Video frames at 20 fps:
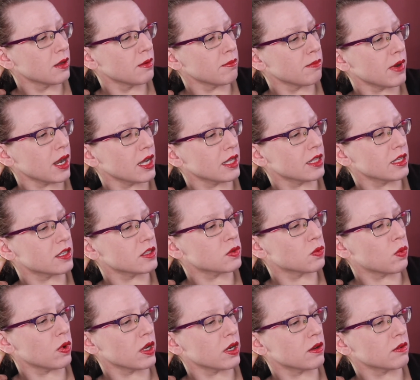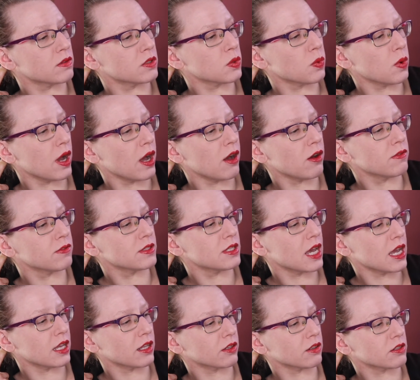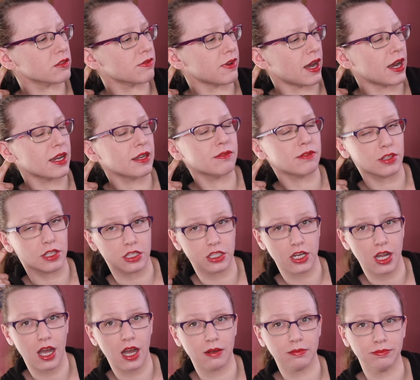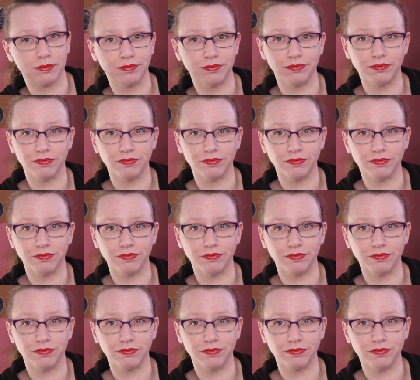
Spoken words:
Mila is one of 12 tailors vying for the job.